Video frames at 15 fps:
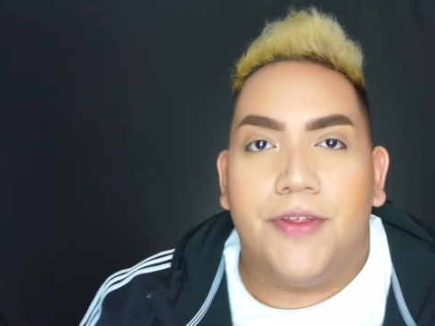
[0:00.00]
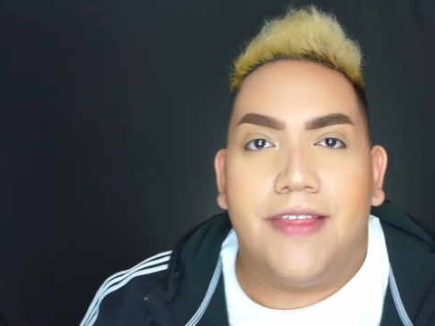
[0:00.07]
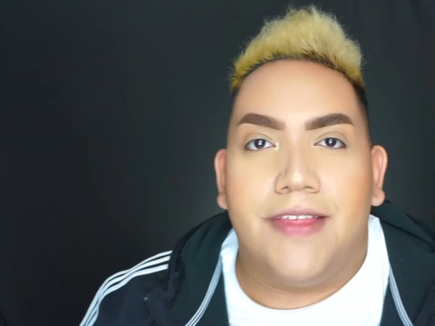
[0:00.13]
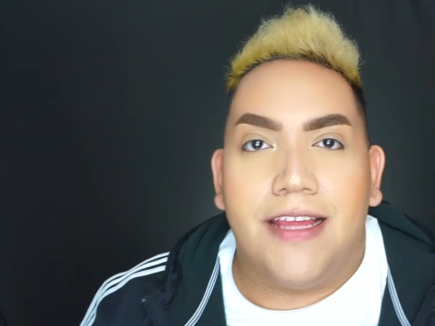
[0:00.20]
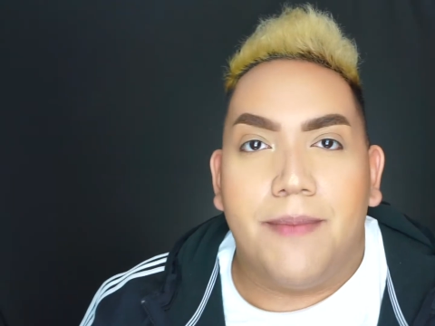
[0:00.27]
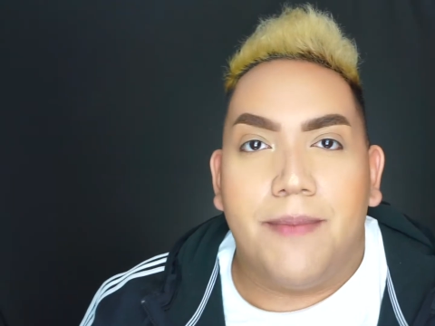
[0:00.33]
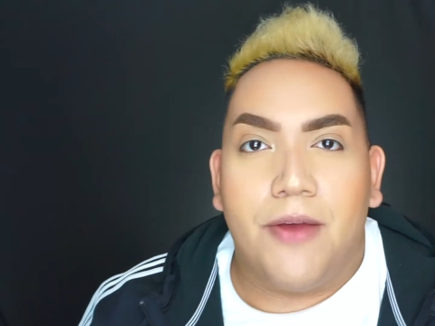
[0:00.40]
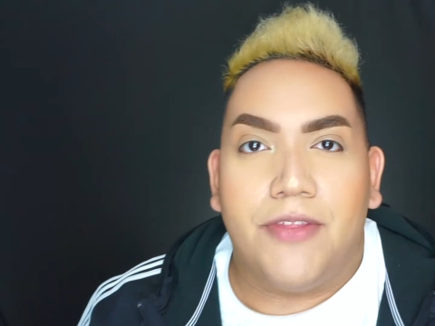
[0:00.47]
the
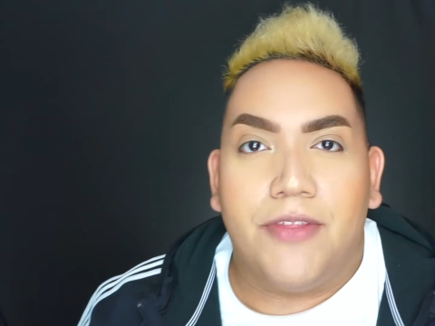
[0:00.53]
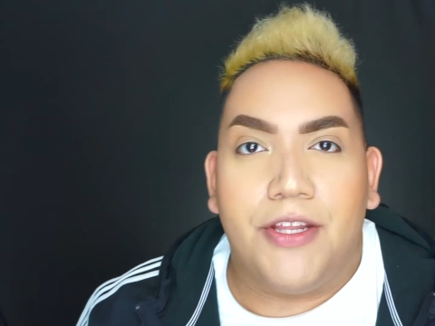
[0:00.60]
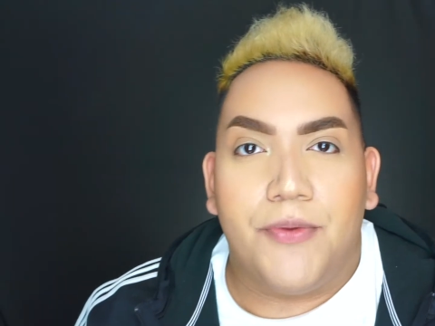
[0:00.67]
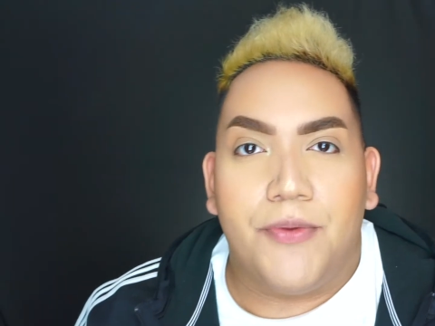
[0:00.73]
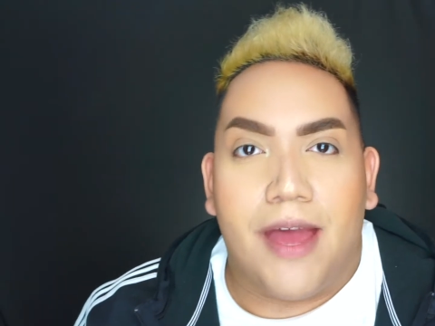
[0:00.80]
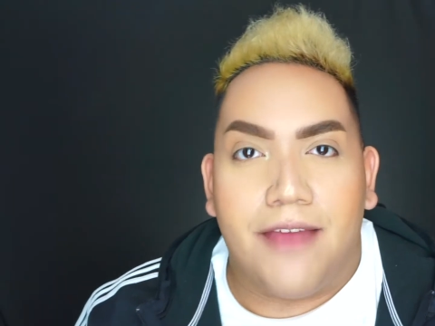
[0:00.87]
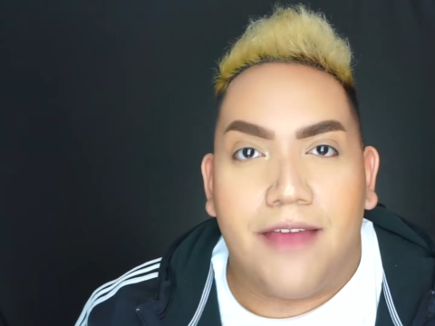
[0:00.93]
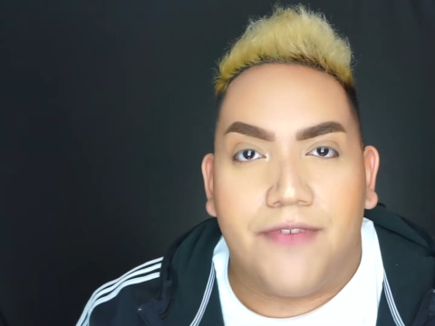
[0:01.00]
thing about the new
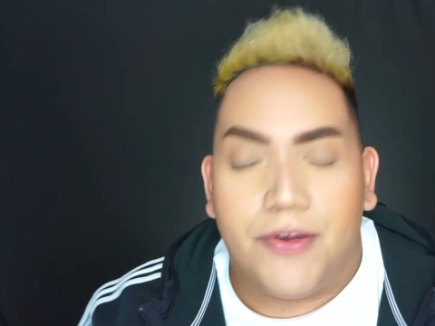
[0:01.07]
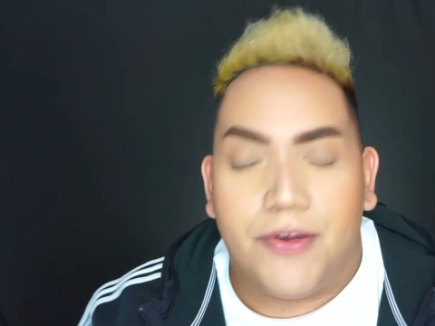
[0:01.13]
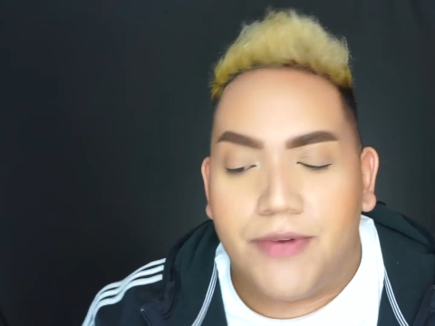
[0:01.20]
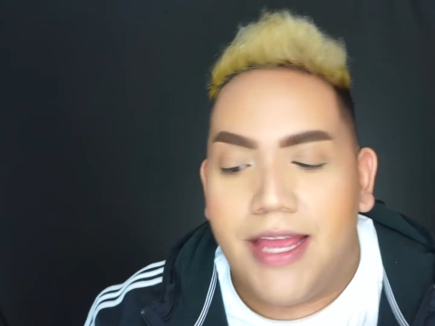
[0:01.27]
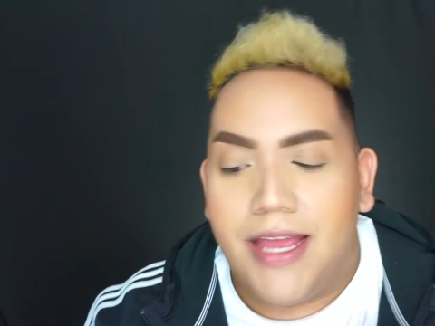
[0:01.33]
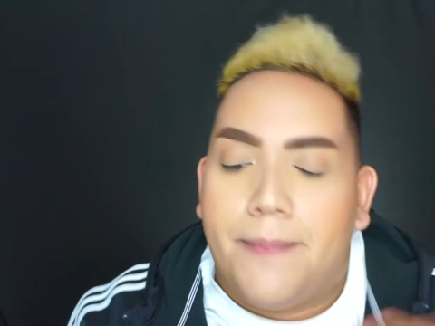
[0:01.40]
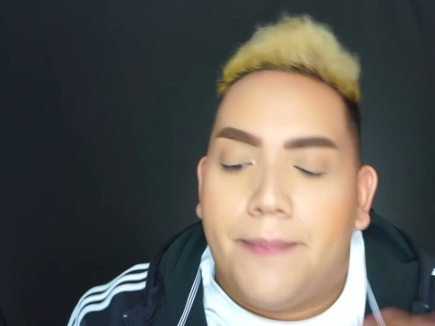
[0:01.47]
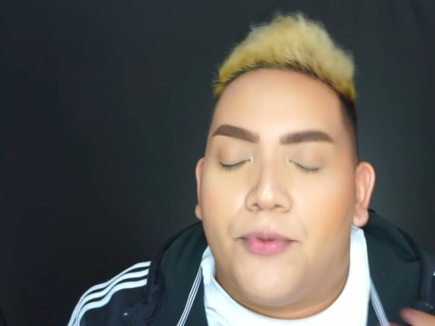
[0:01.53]
iPhone,
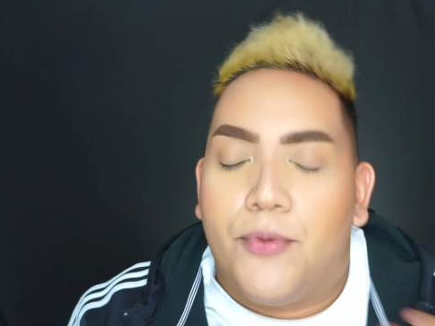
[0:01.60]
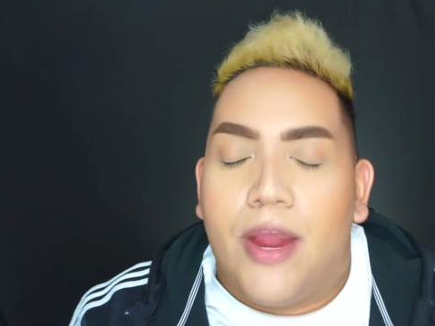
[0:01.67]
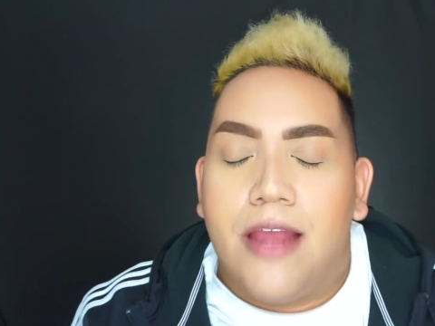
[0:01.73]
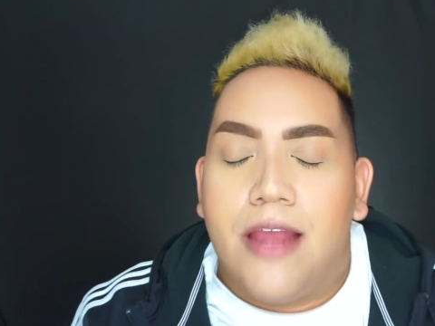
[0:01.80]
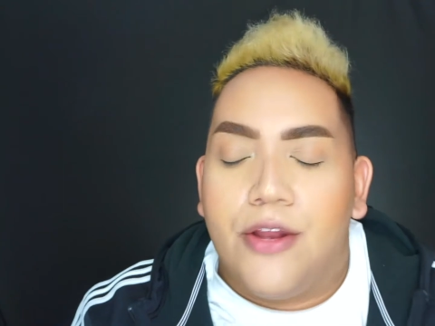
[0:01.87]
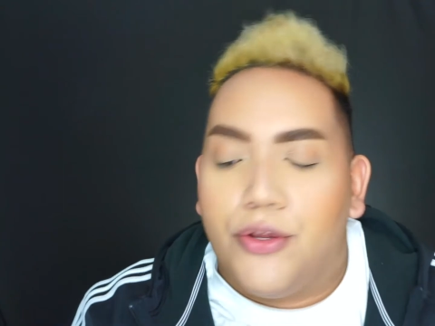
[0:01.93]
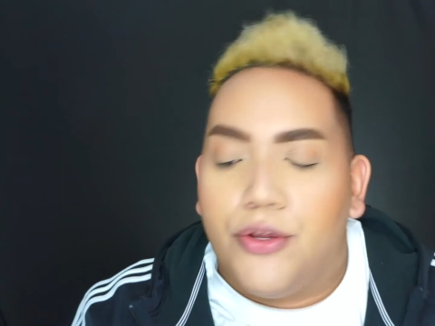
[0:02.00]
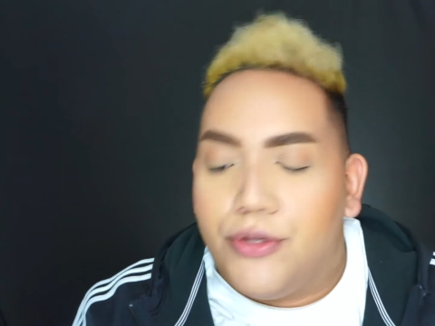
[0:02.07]

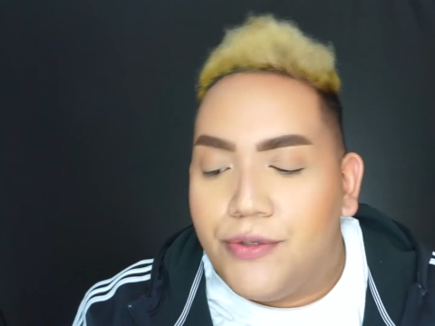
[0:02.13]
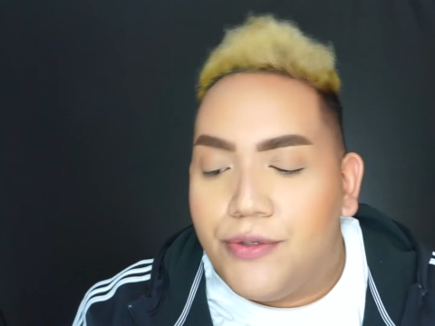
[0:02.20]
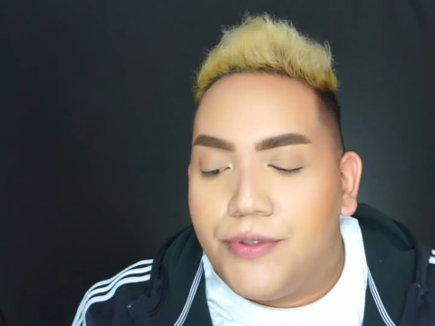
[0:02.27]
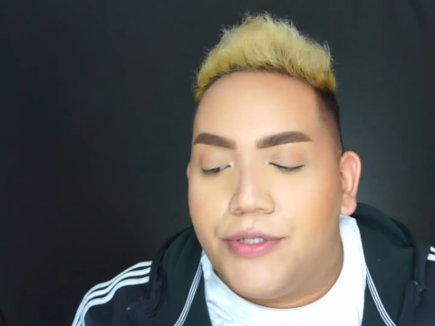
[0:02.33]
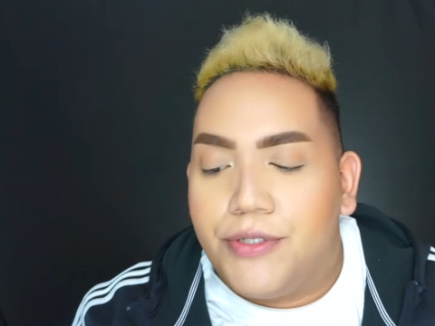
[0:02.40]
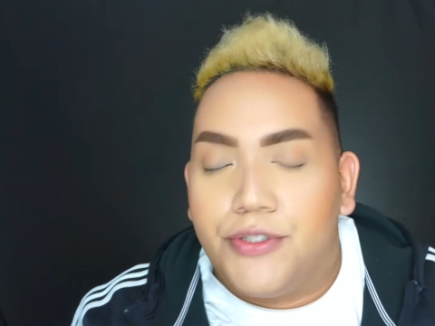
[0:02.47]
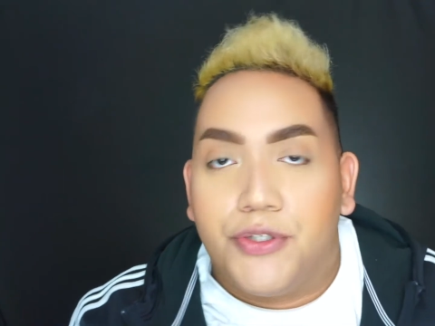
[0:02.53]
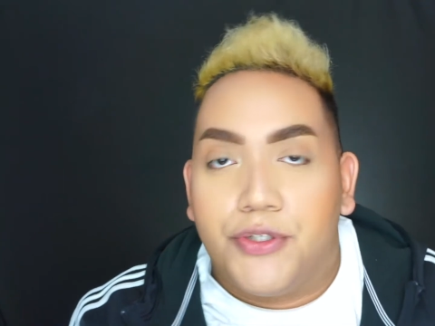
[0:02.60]
brand new
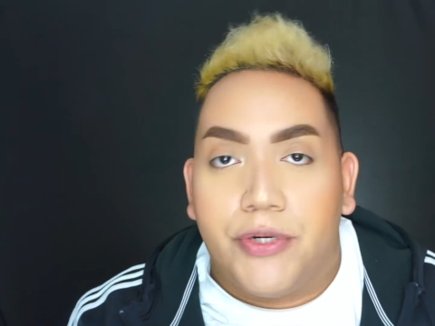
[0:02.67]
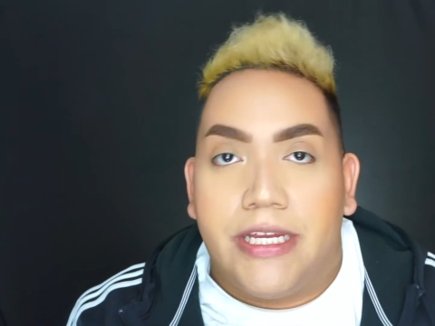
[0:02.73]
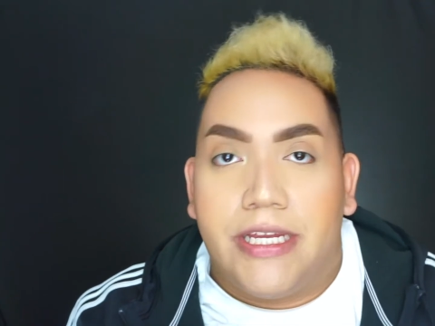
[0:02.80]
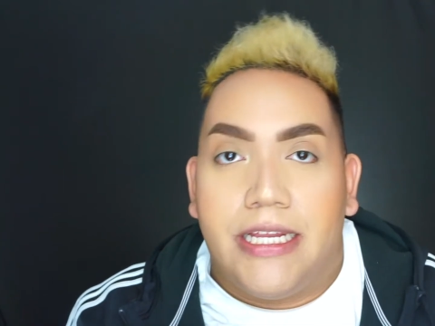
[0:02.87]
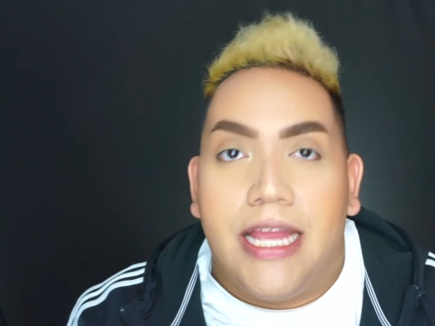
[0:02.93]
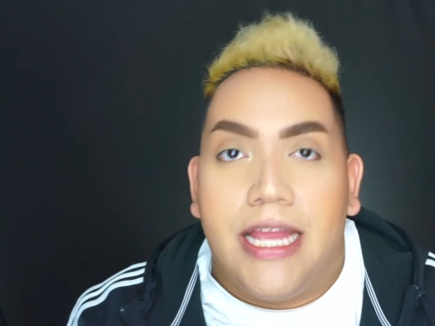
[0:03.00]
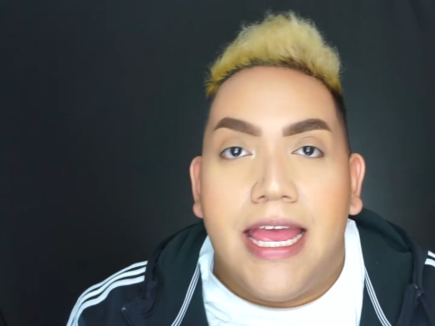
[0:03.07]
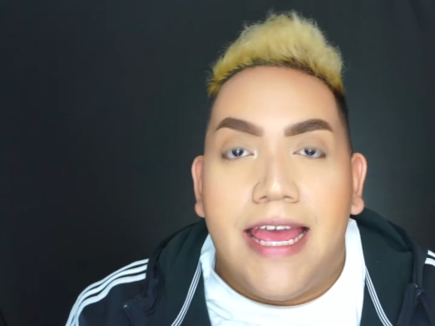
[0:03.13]

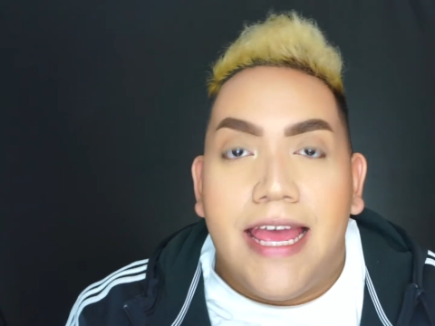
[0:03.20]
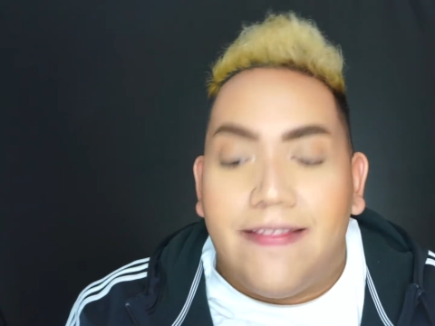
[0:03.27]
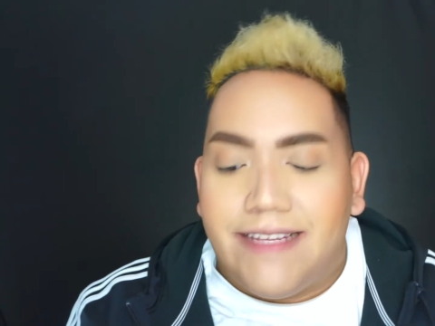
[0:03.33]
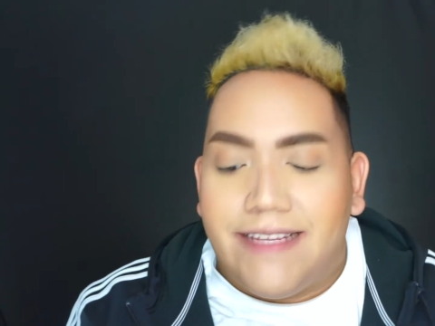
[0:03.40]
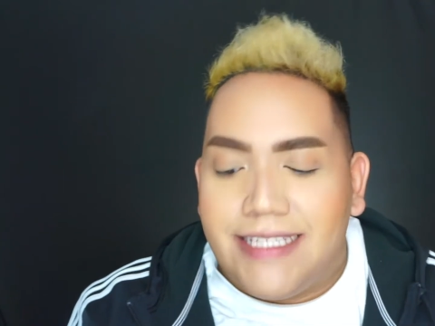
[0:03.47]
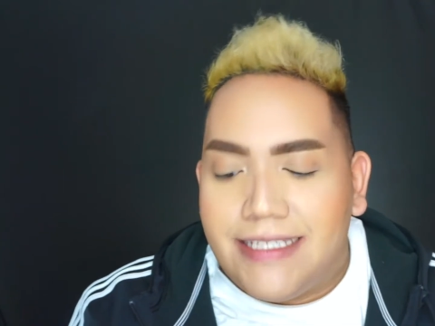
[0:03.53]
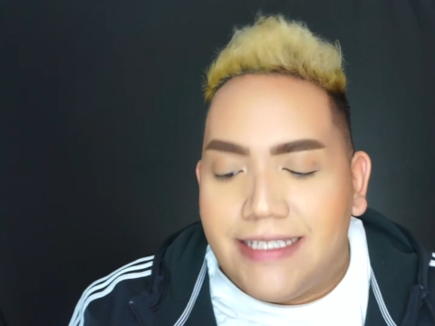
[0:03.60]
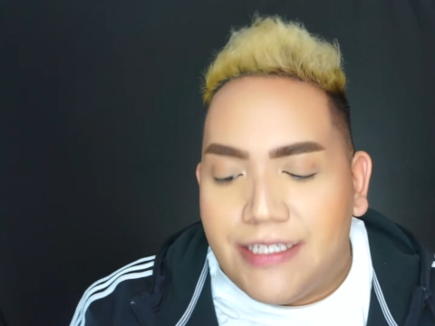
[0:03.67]
screen.
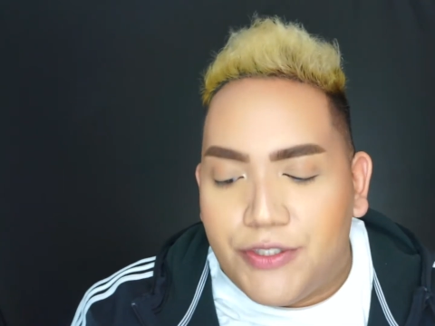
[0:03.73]
This is a